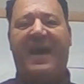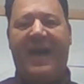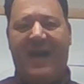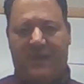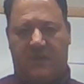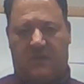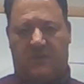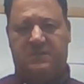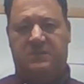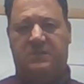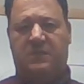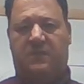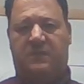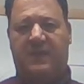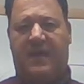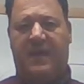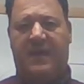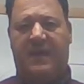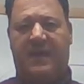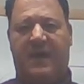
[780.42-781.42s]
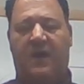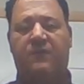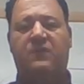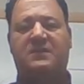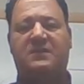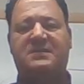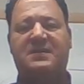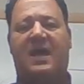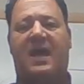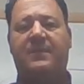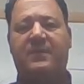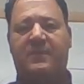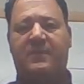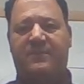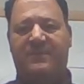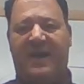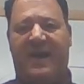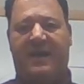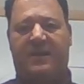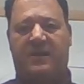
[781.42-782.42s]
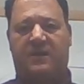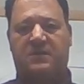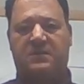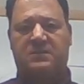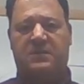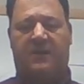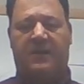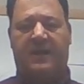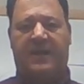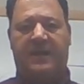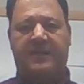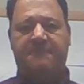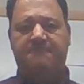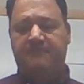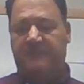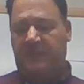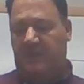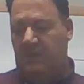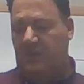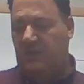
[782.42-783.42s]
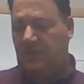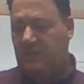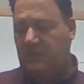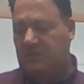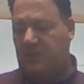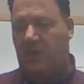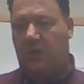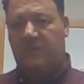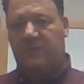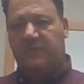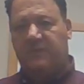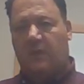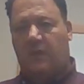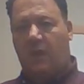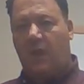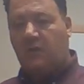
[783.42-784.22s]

matters, okay? Over time, it matters, all right? So the